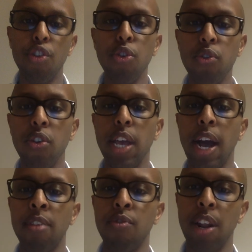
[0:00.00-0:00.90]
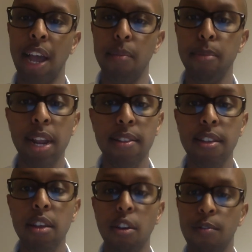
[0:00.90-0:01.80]
due to the
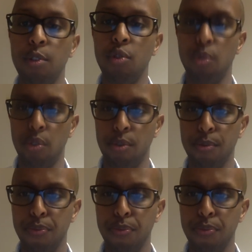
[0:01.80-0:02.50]
unreliability of the tutor.